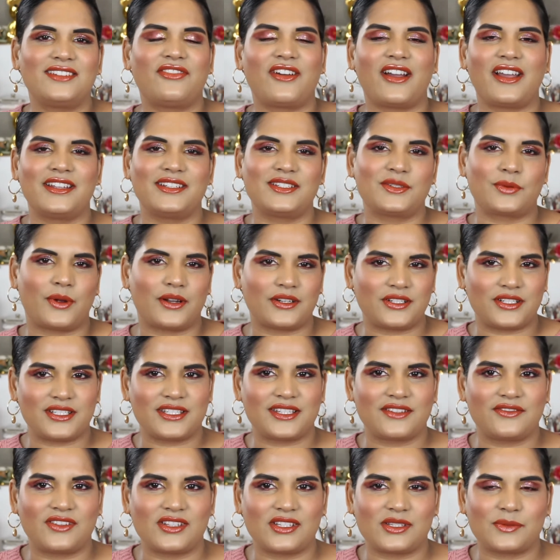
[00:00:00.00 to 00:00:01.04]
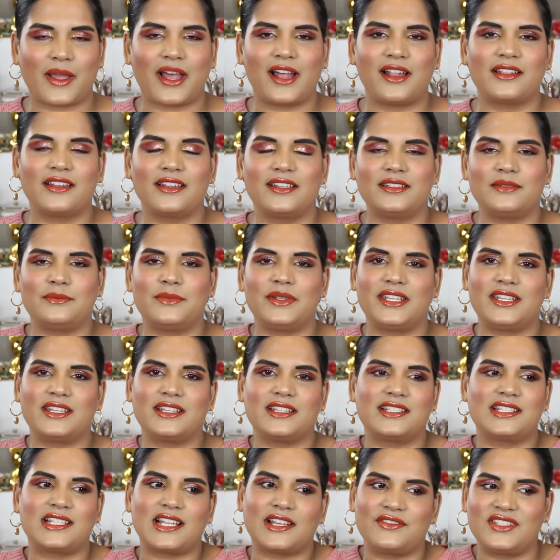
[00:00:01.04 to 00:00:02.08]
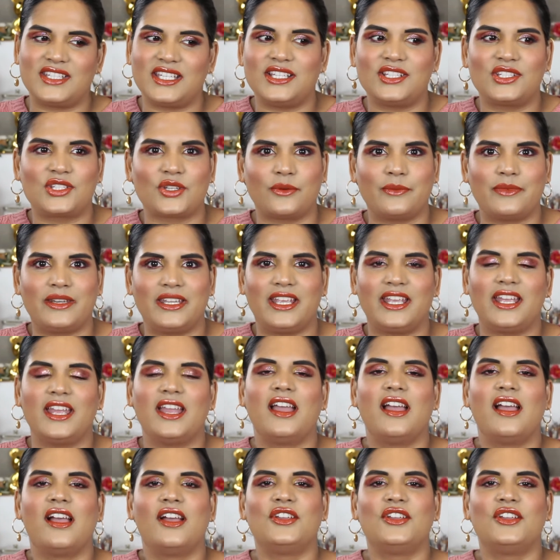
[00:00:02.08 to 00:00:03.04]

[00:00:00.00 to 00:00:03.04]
find swatches of this palette because I've seen so many